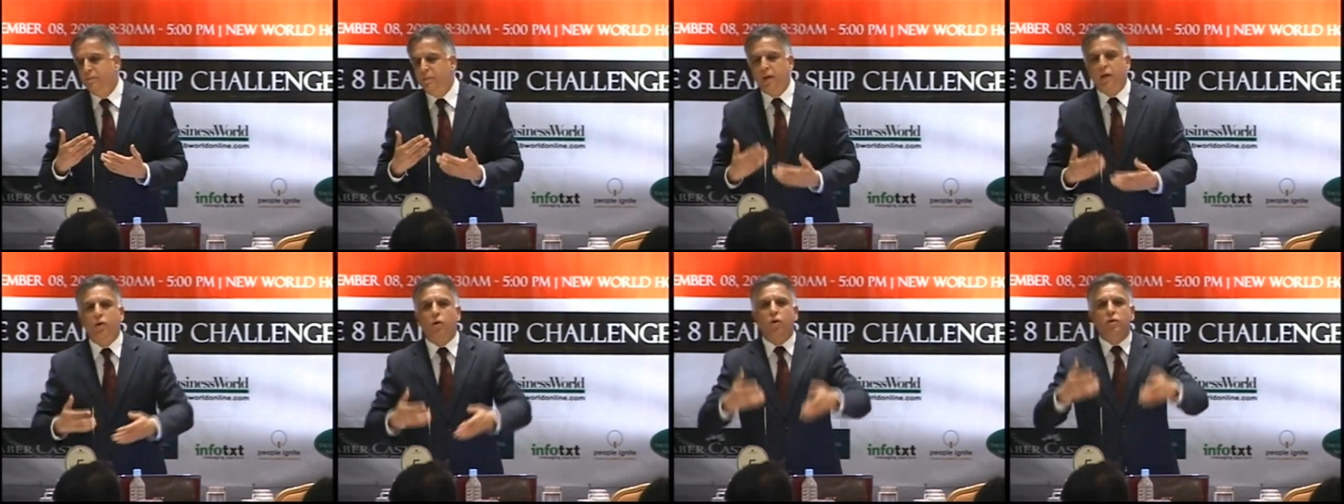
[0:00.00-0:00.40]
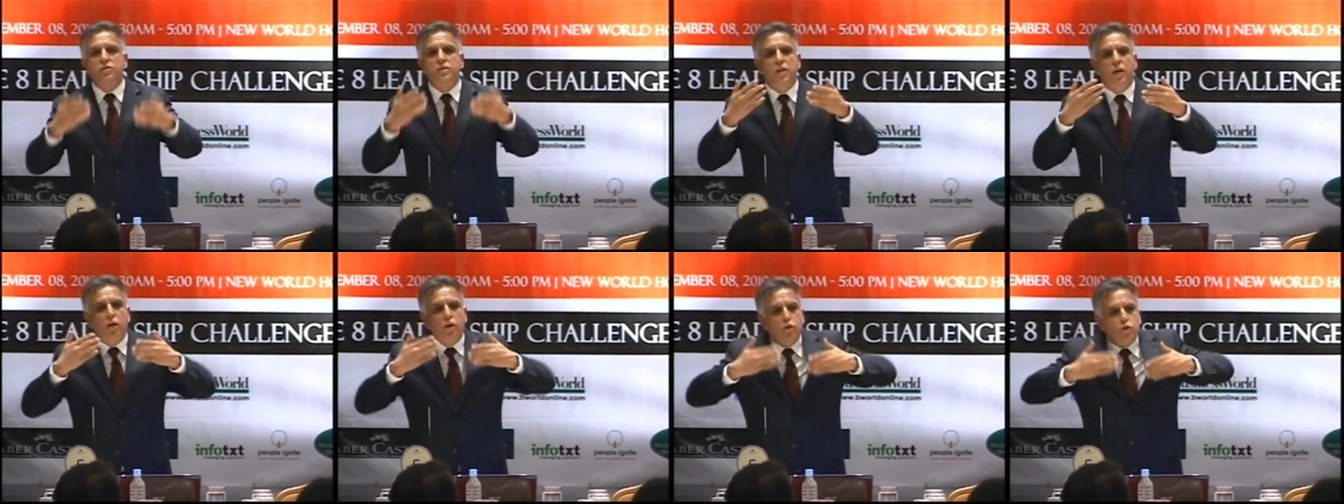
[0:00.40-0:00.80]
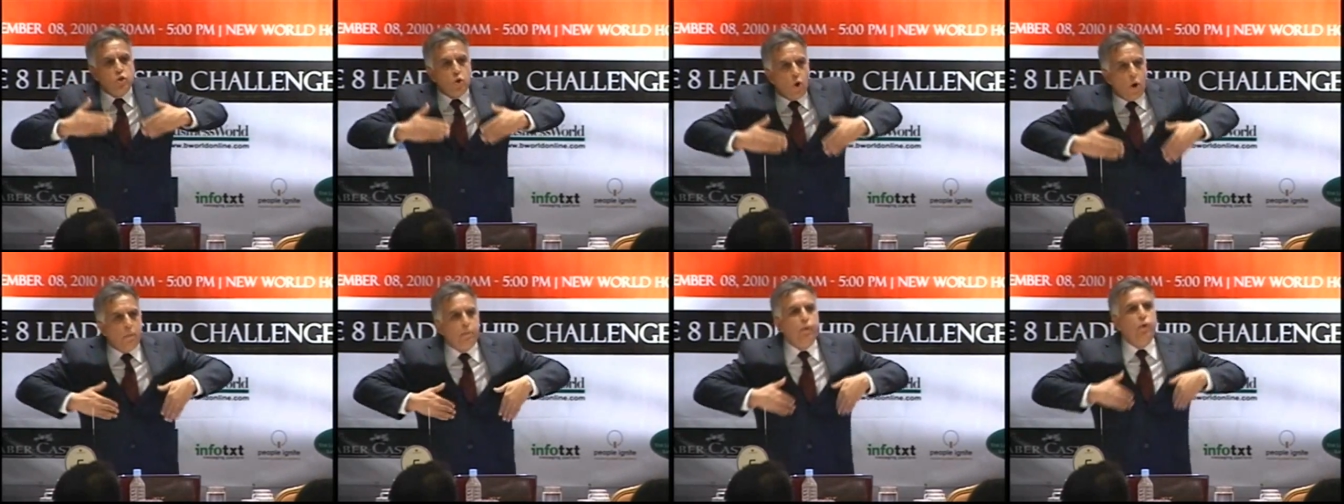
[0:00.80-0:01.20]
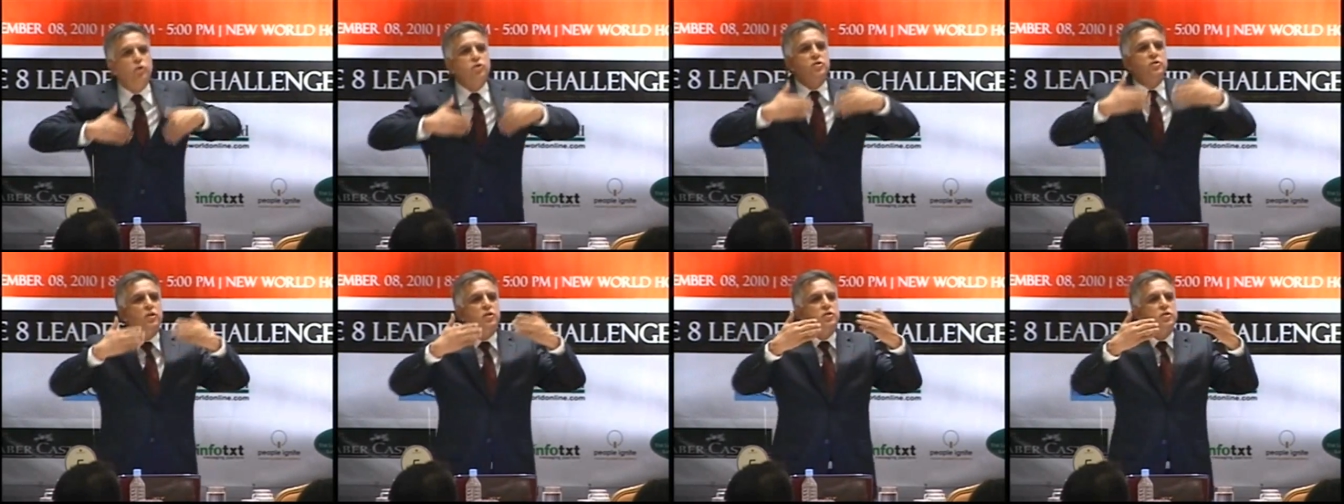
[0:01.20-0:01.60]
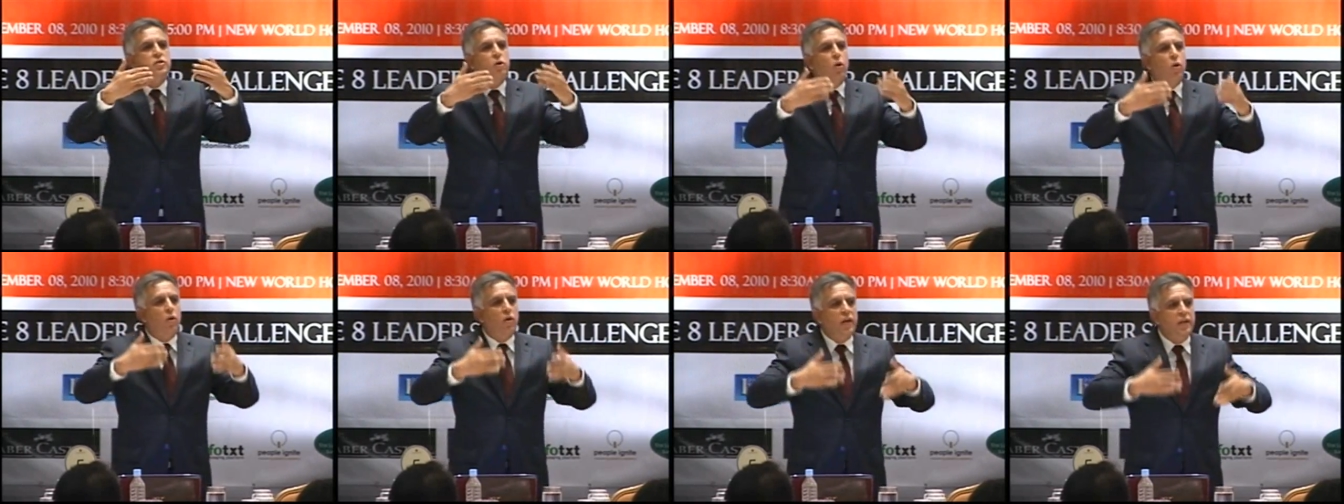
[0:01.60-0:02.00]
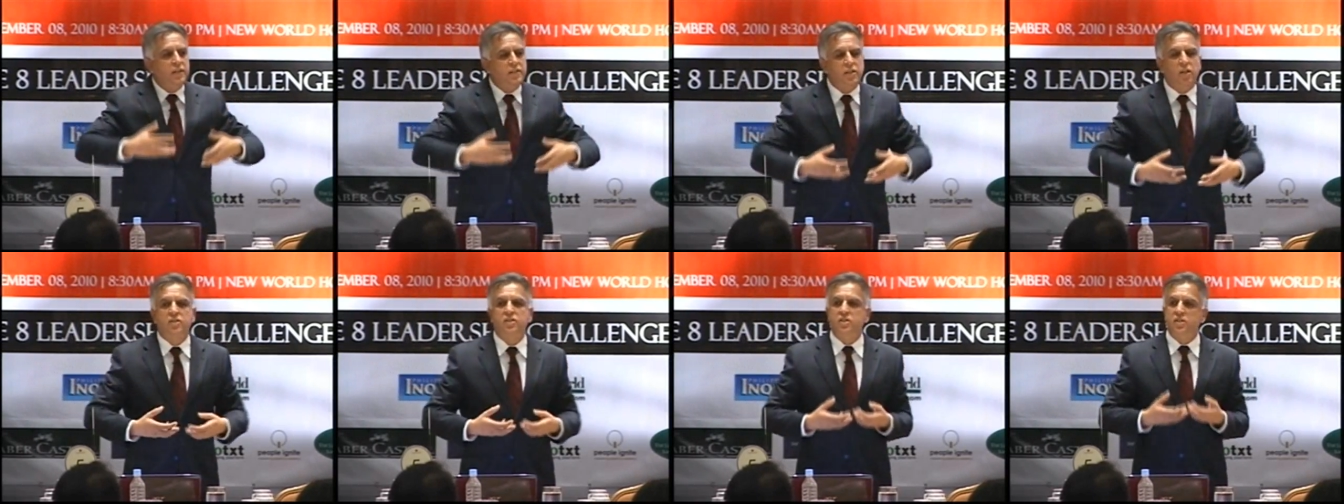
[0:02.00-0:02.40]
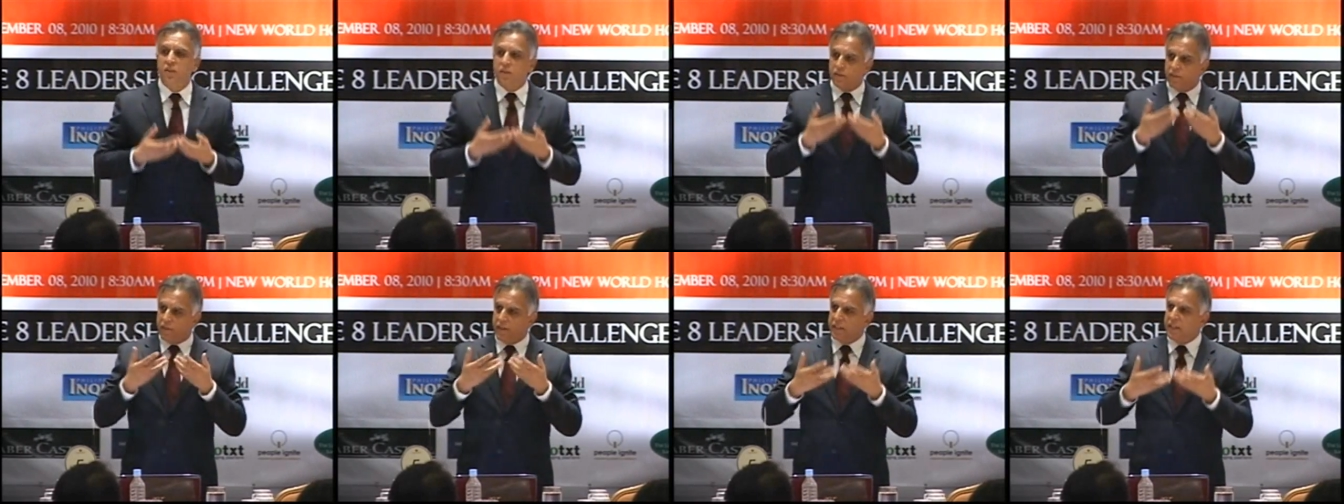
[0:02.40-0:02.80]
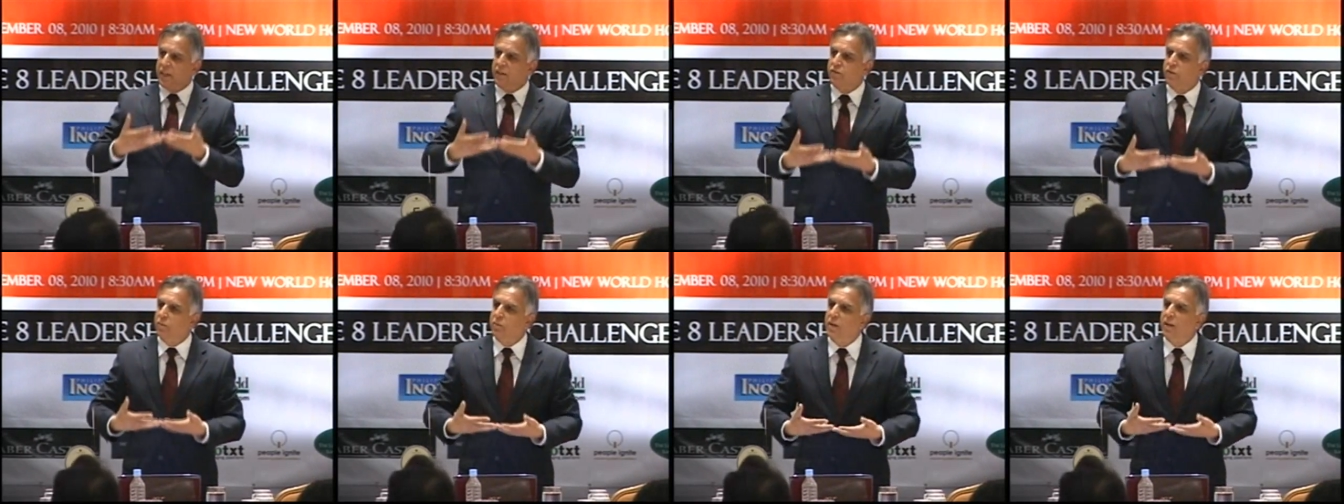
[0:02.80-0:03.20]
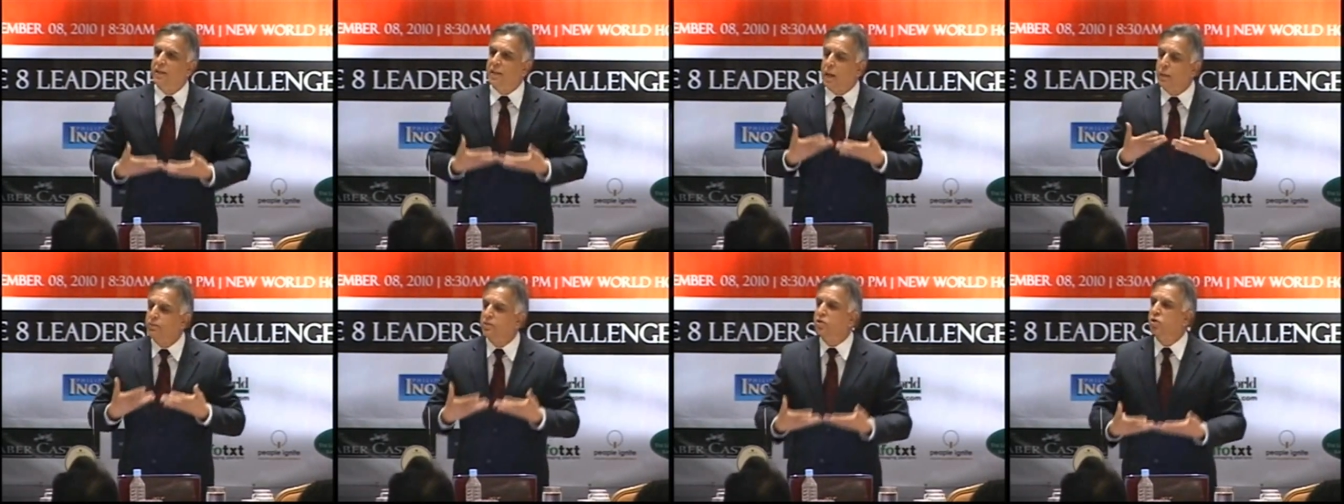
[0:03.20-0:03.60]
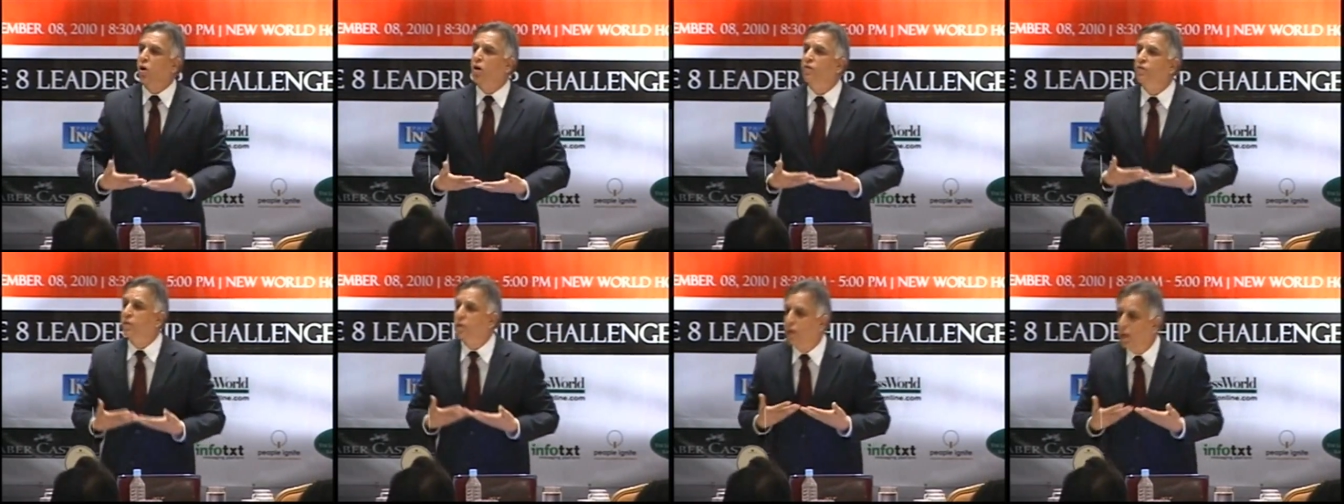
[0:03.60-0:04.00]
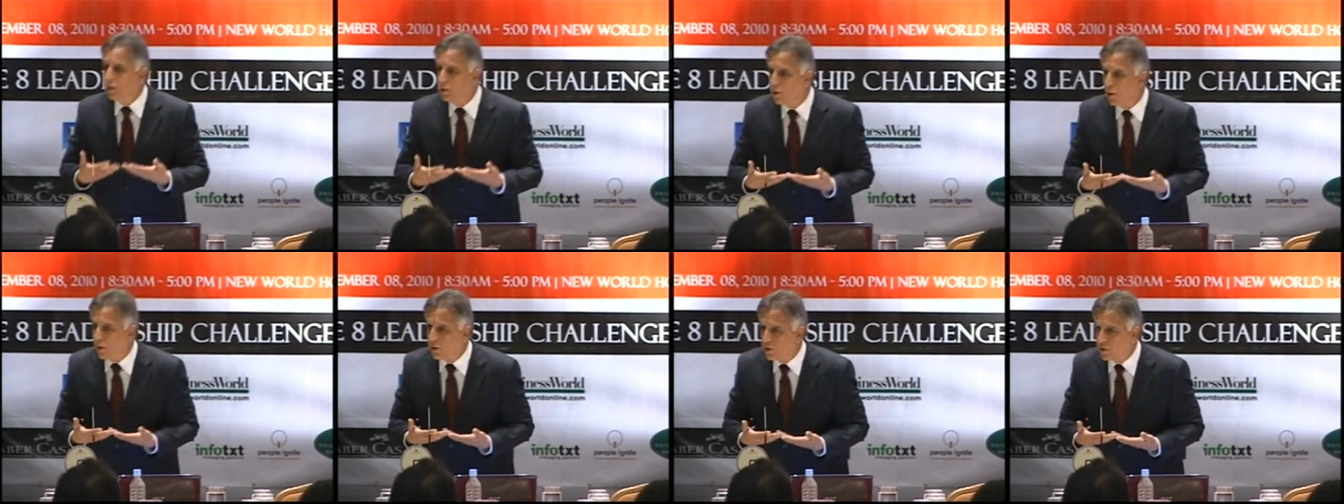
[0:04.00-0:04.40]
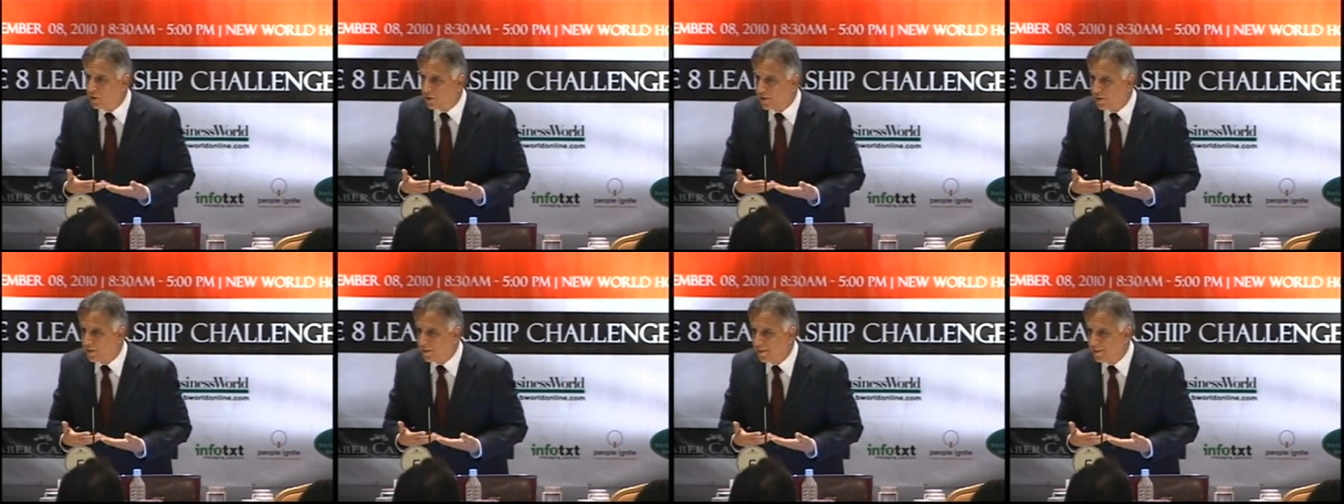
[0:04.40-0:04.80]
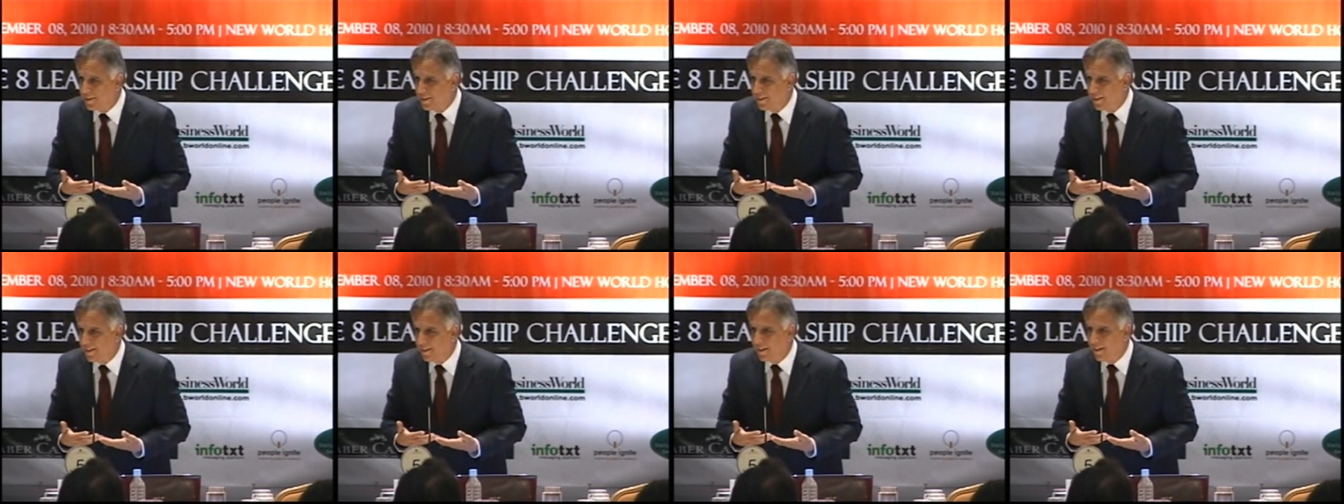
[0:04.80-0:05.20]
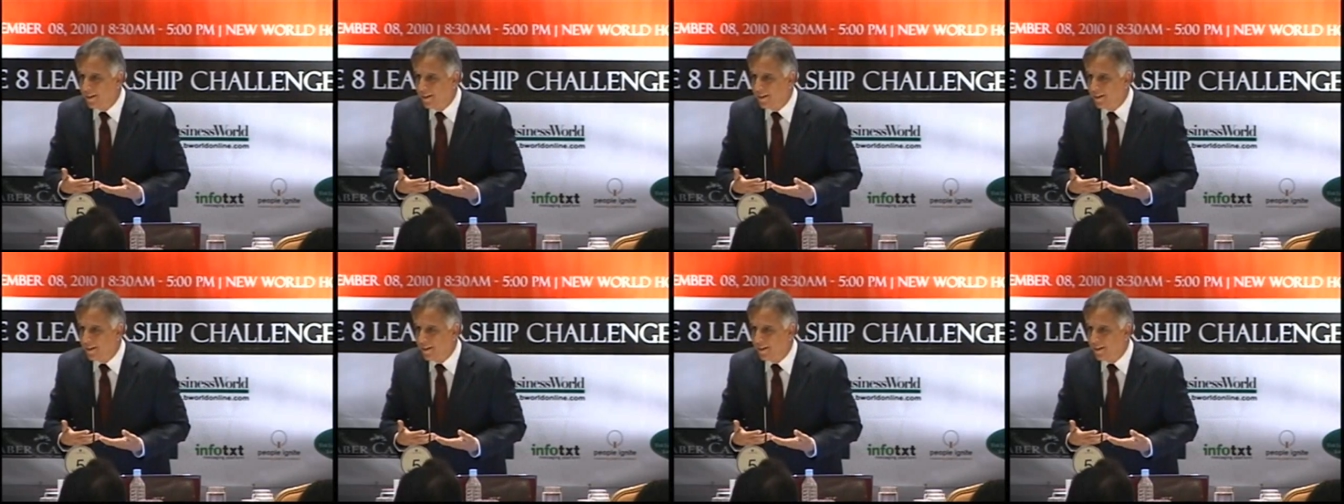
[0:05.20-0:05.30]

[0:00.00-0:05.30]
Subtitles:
Because your personal stories are surfacing from the depths of your unconscious.